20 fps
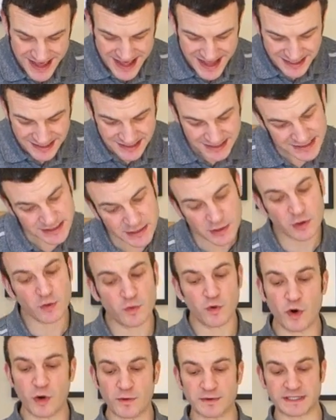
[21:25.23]
They're still
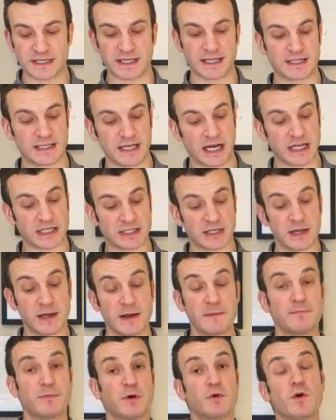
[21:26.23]
warm to the touch,
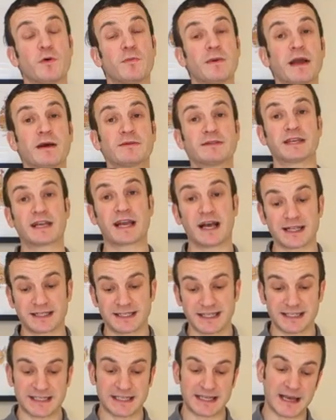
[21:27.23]
but we'll be able to cut
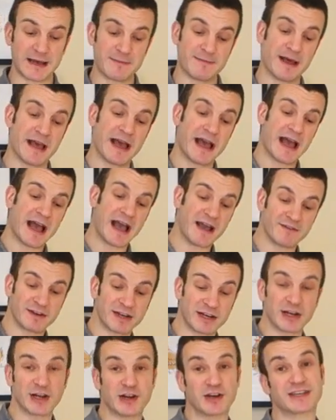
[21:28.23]
into them, have a
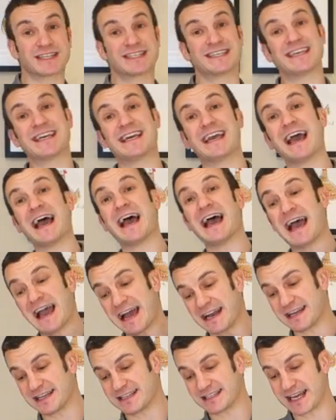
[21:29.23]
little look-see
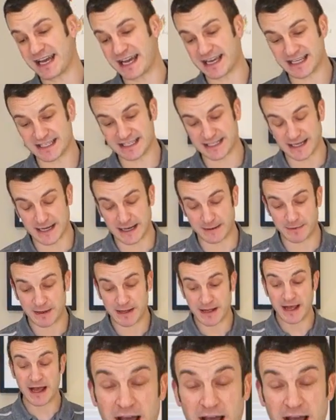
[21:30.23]
and a taste up.